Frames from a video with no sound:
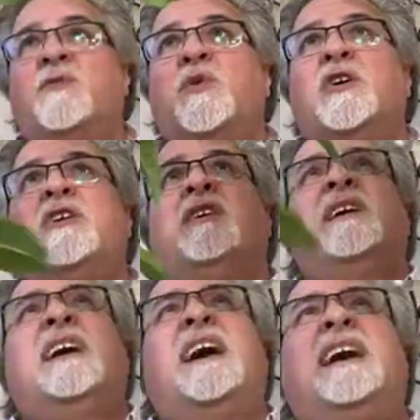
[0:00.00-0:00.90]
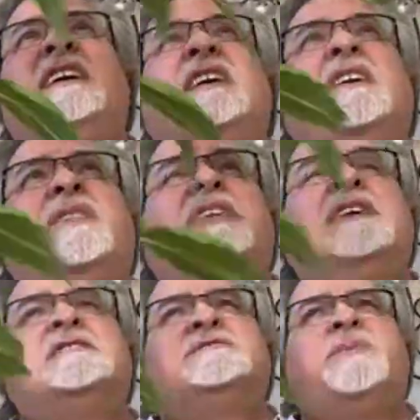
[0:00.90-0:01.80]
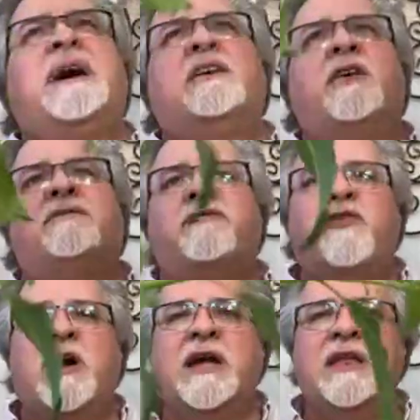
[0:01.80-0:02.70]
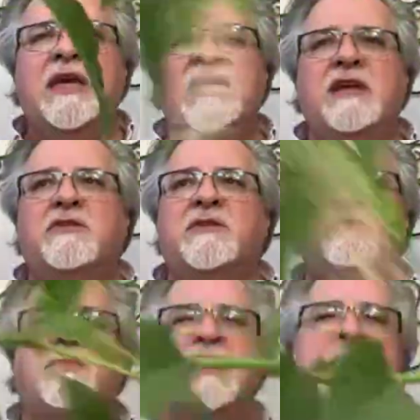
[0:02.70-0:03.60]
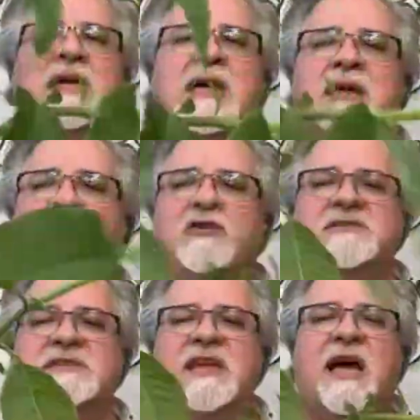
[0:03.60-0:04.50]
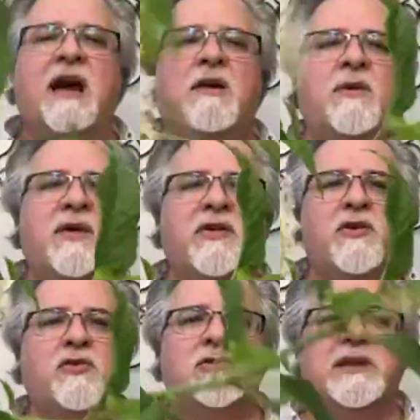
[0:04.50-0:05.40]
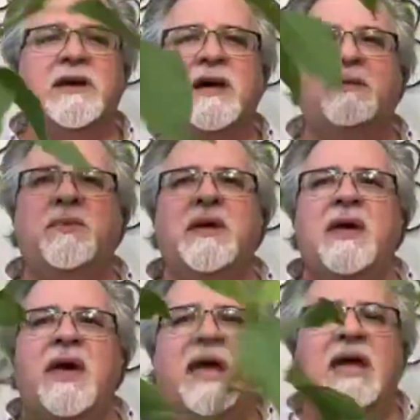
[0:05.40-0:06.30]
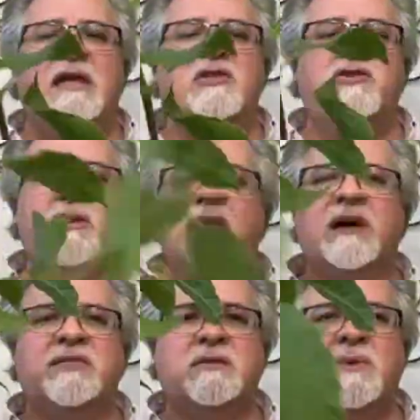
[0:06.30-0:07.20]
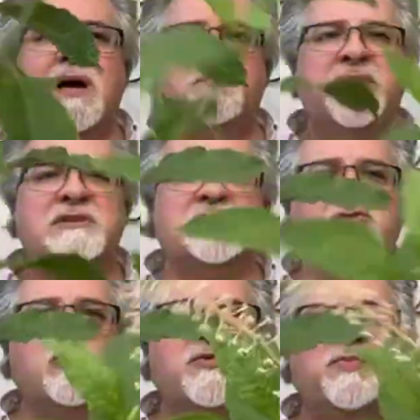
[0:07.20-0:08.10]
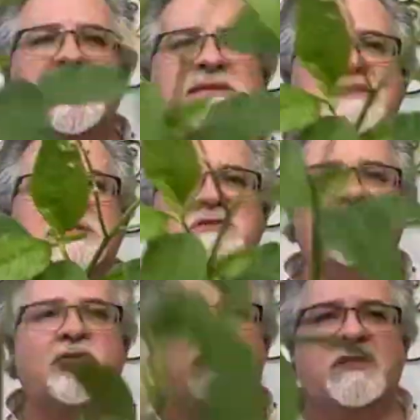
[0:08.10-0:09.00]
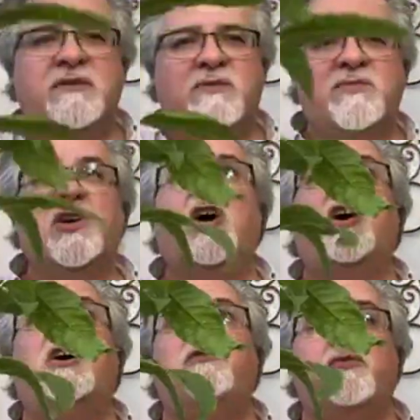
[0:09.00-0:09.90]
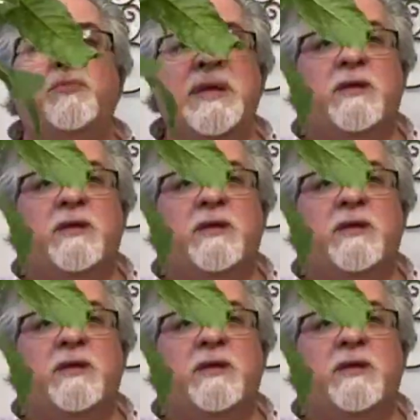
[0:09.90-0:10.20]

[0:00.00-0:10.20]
work. I cut these back on Friday. Here it is Monday. You can see how well they're holding up. And you can cut them up into short pieces, or you can leave them tall for big